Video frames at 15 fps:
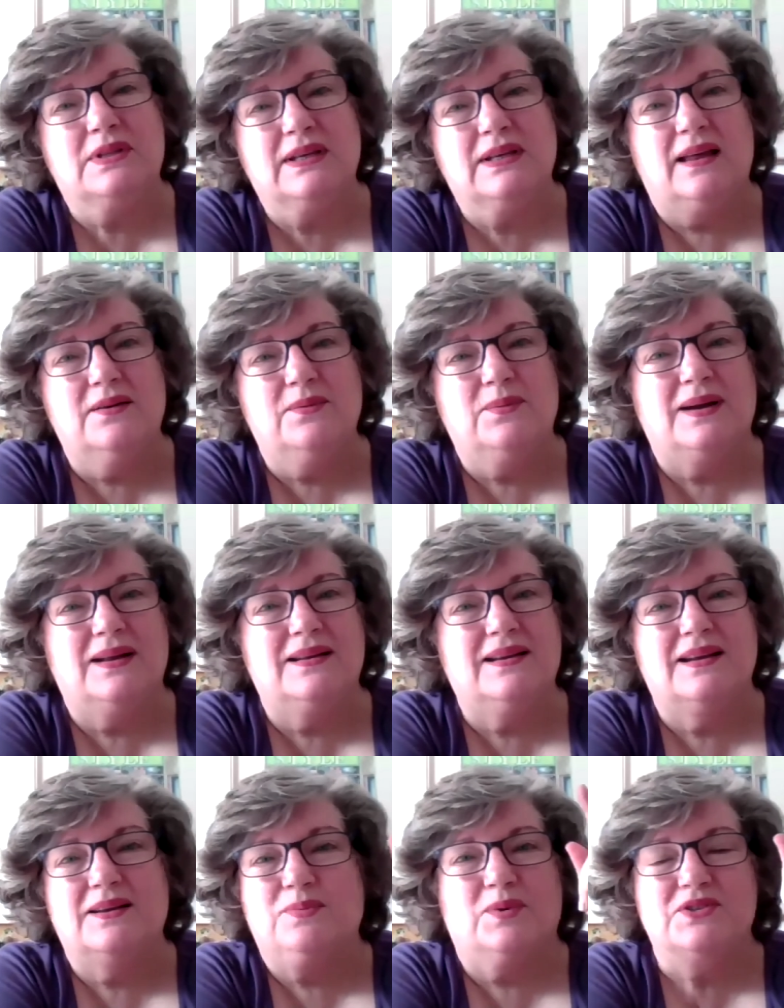the other
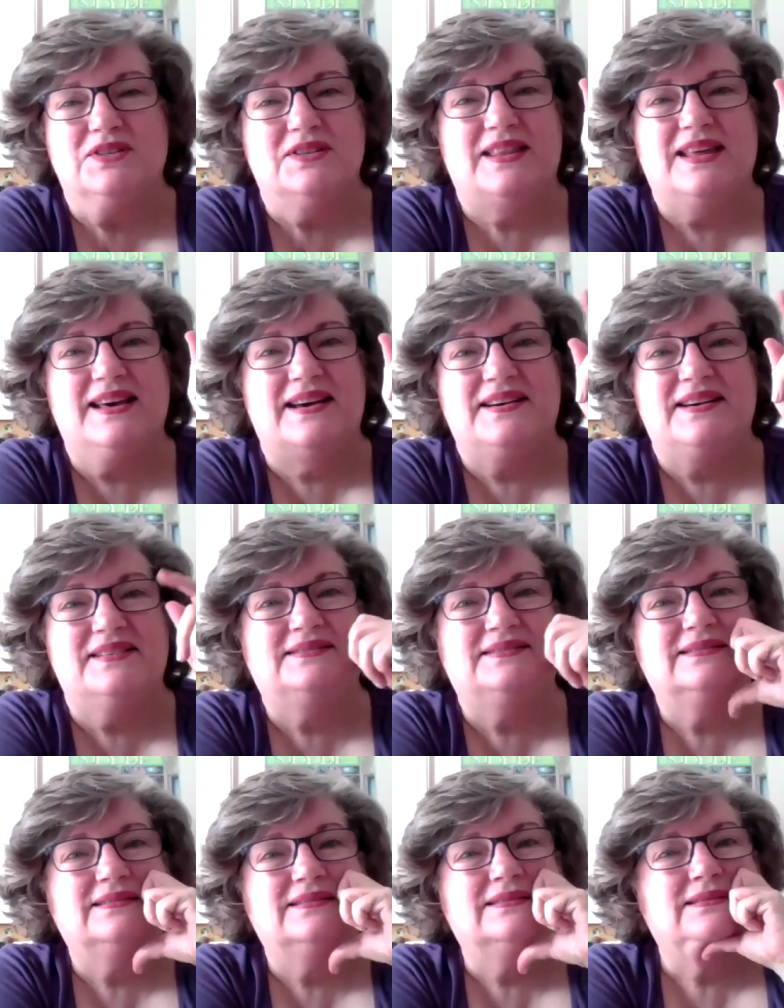one, it wasn't there.
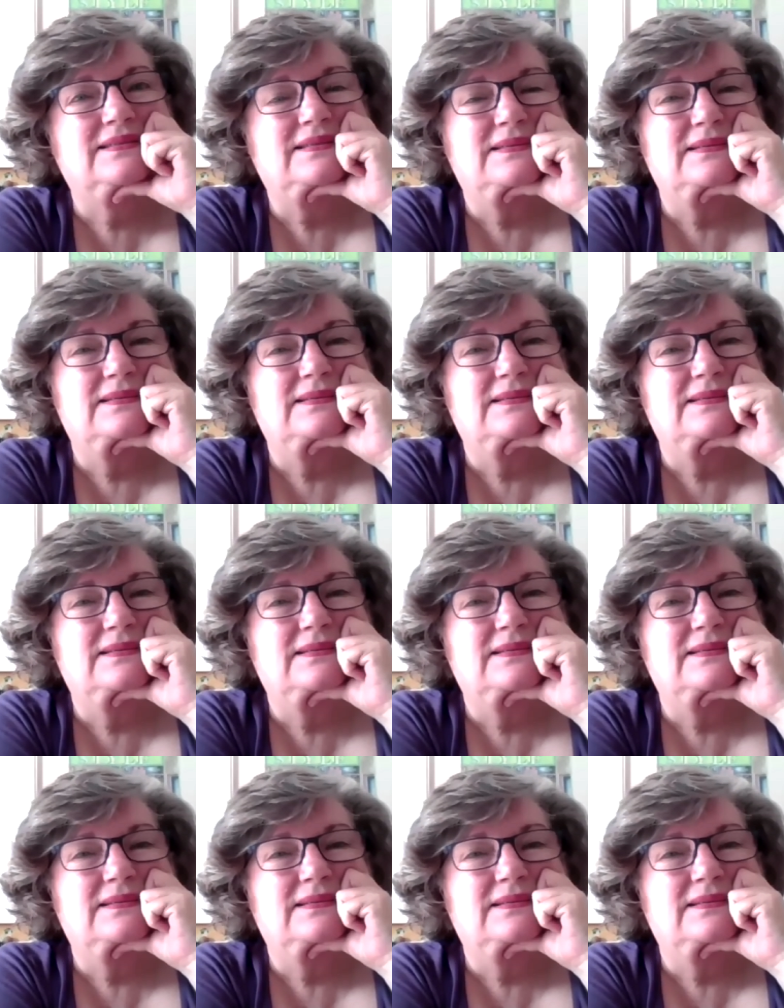Yeah,